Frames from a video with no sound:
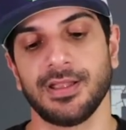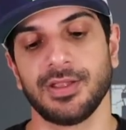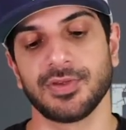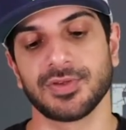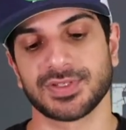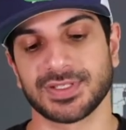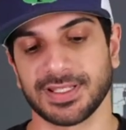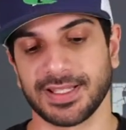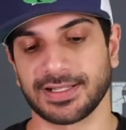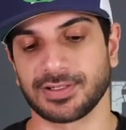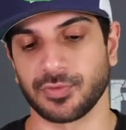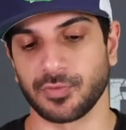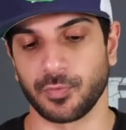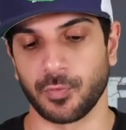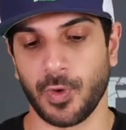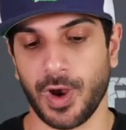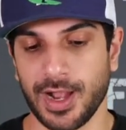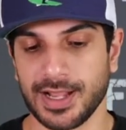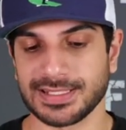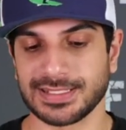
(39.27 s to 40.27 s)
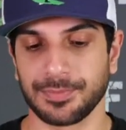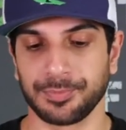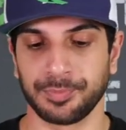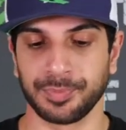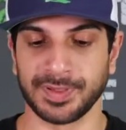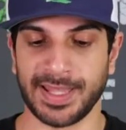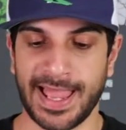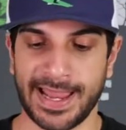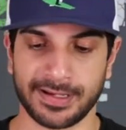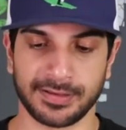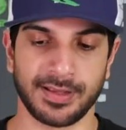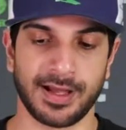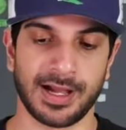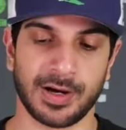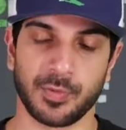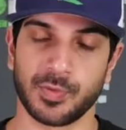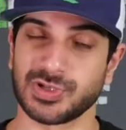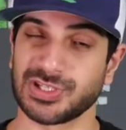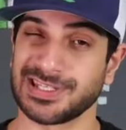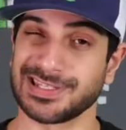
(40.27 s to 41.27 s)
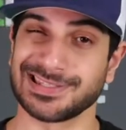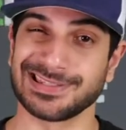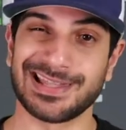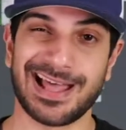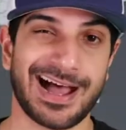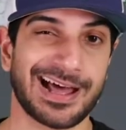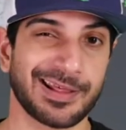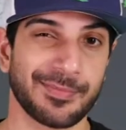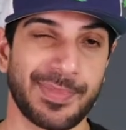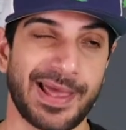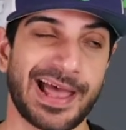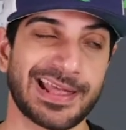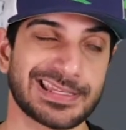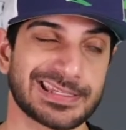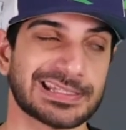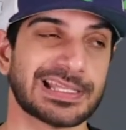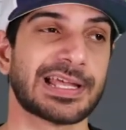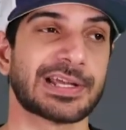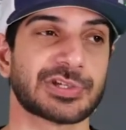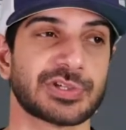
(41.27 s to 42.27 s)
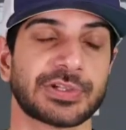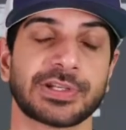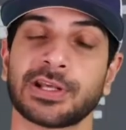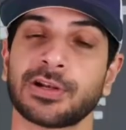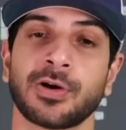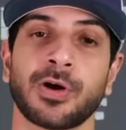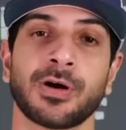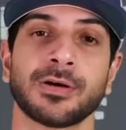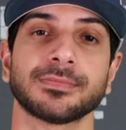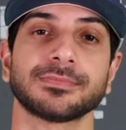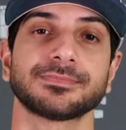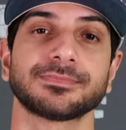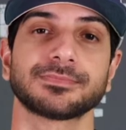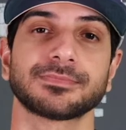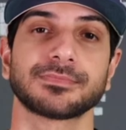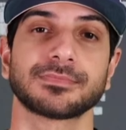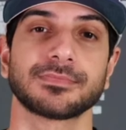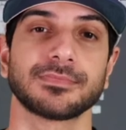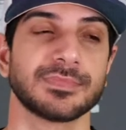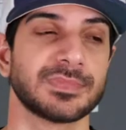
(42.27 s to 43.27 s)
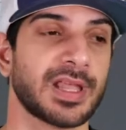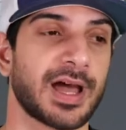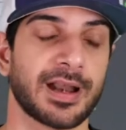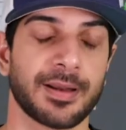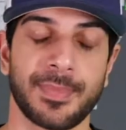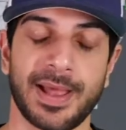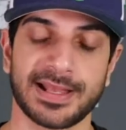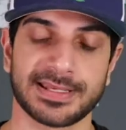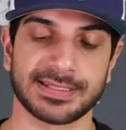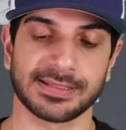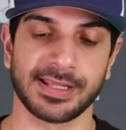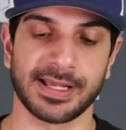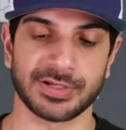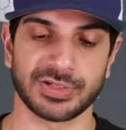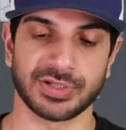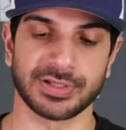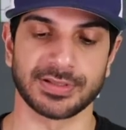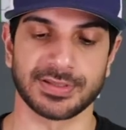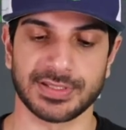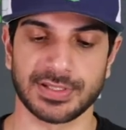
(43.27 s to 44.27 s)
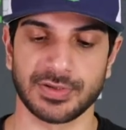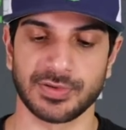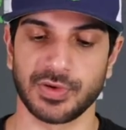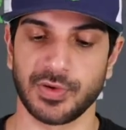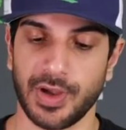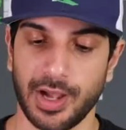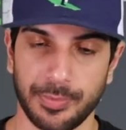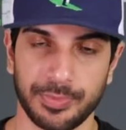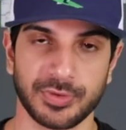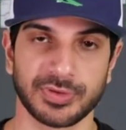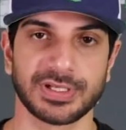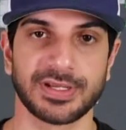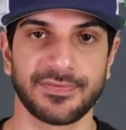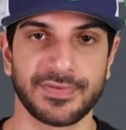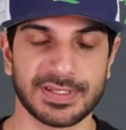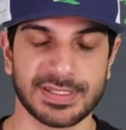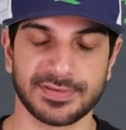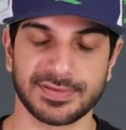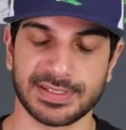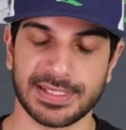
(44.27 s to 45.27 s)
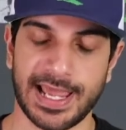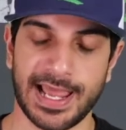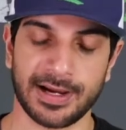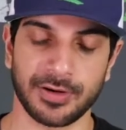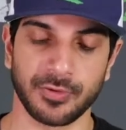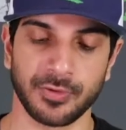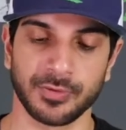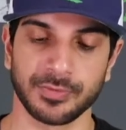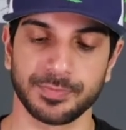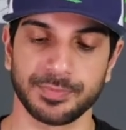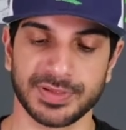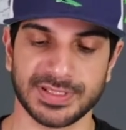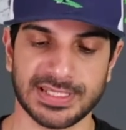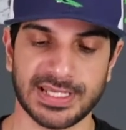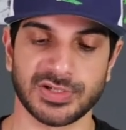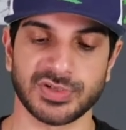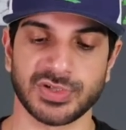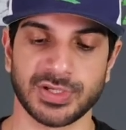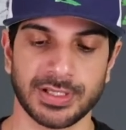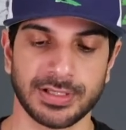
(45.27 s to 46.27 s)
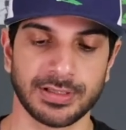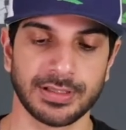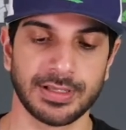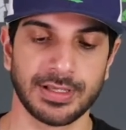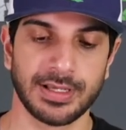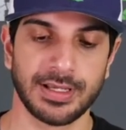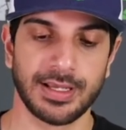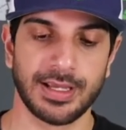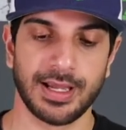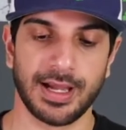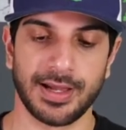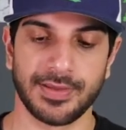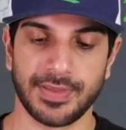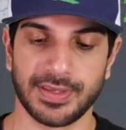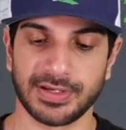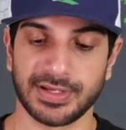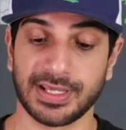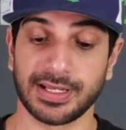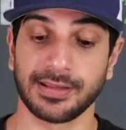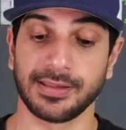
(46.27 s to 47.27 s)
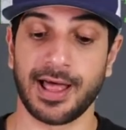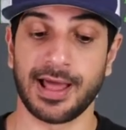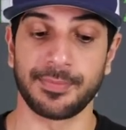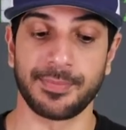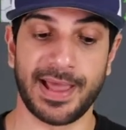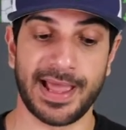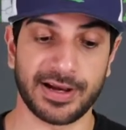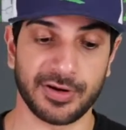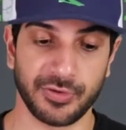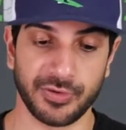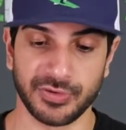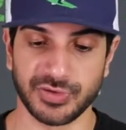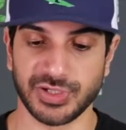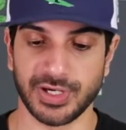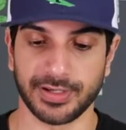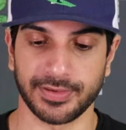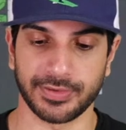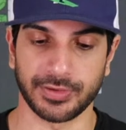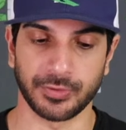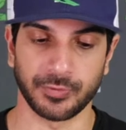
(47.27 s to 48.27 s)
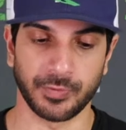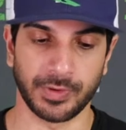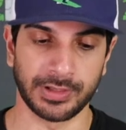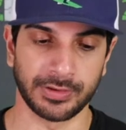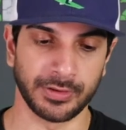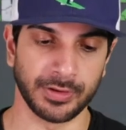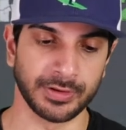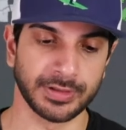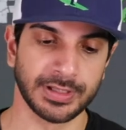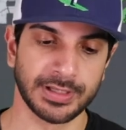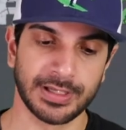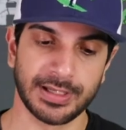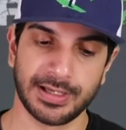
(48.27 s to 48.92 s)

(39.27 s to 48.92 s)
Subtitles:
You select Ross Blacklock, which is not a bad selection at all. Not a bad selection. So you help your defensive tackle position, and then you get a linebacker, Jonathan Greenard,